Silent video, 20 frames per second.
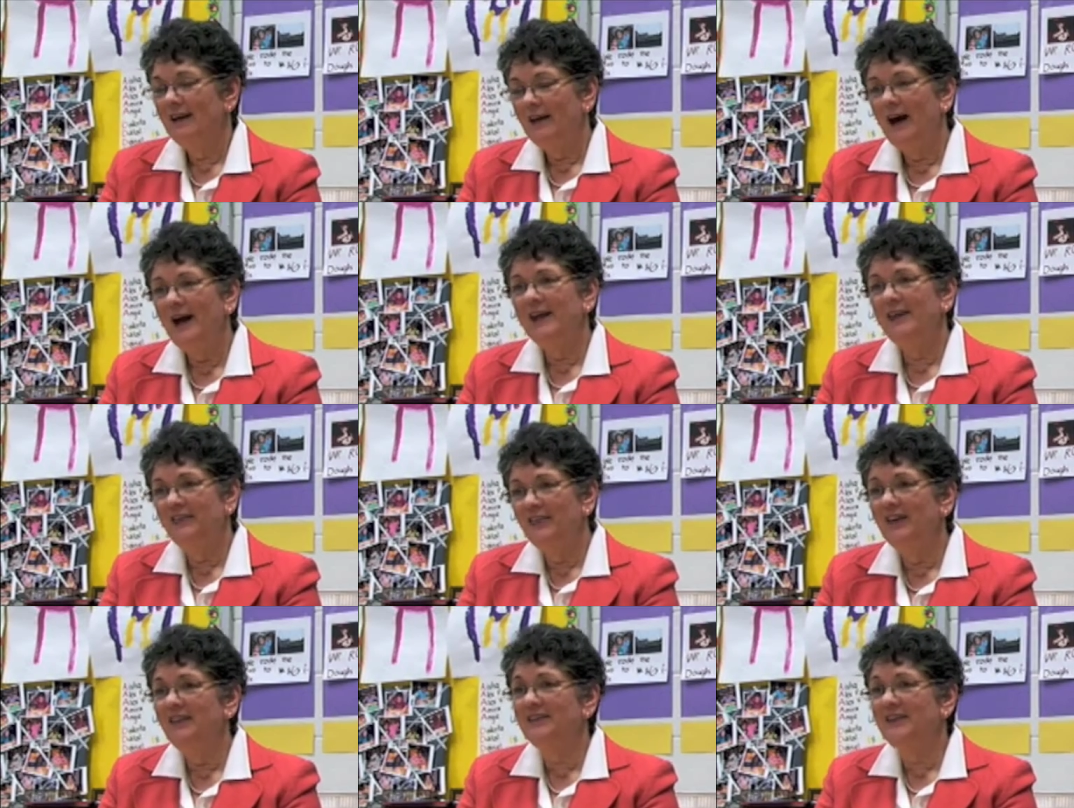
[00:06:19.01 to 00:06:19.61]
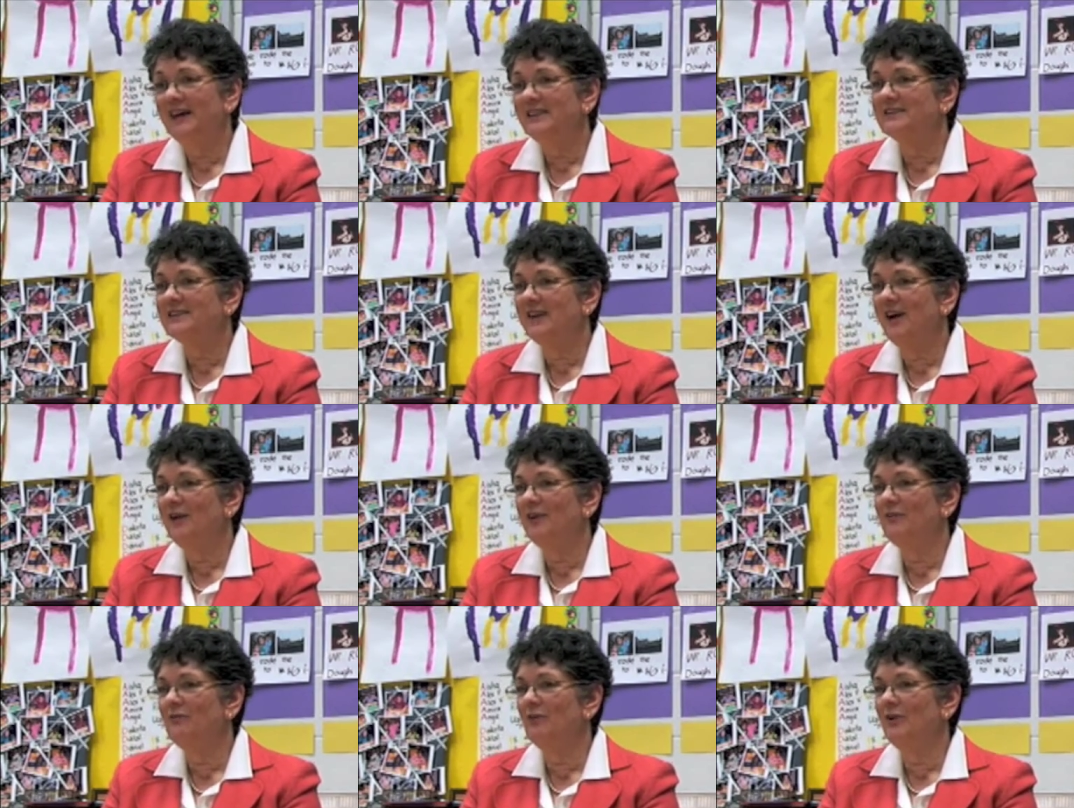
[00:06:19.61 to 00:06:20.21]
I think that's
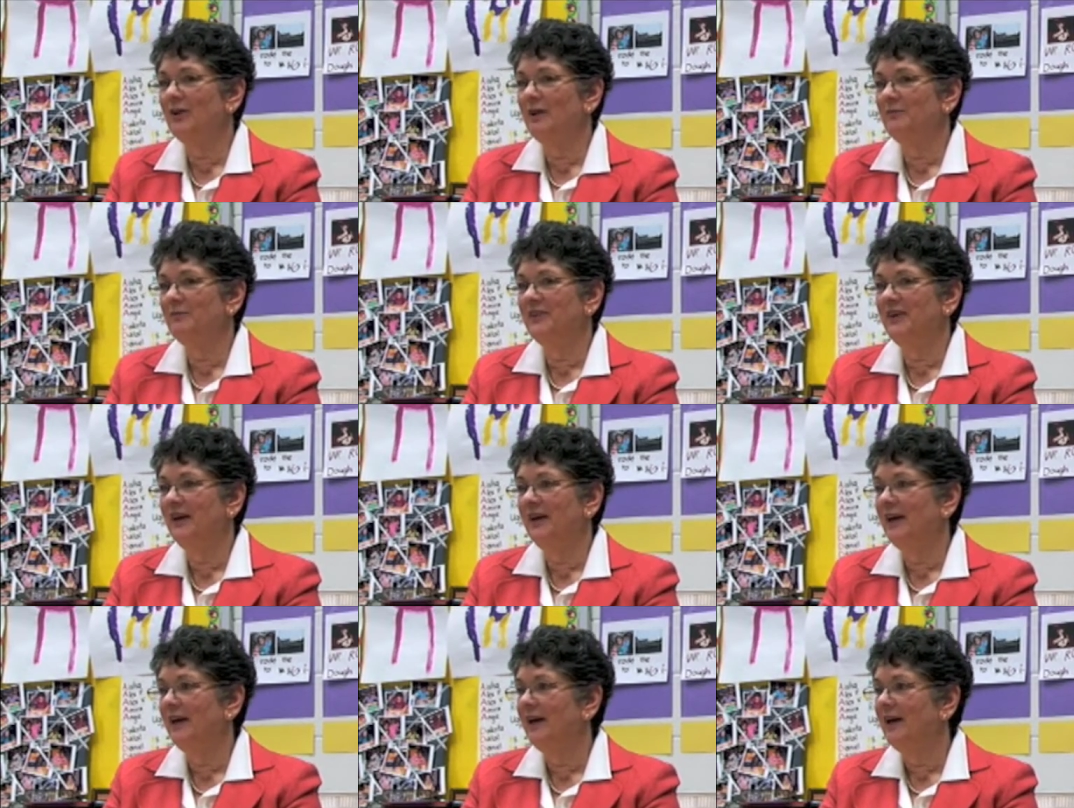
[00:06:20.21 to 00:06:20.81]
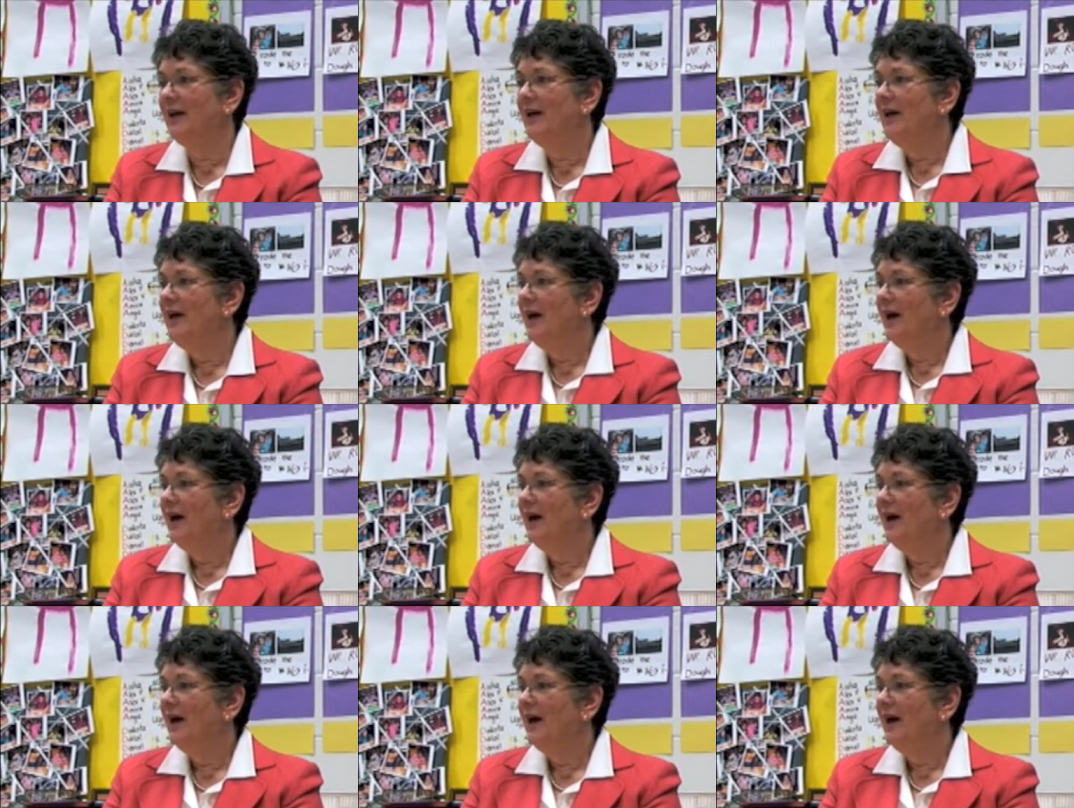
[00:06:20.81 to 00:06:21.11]
kind of what I'm thinking.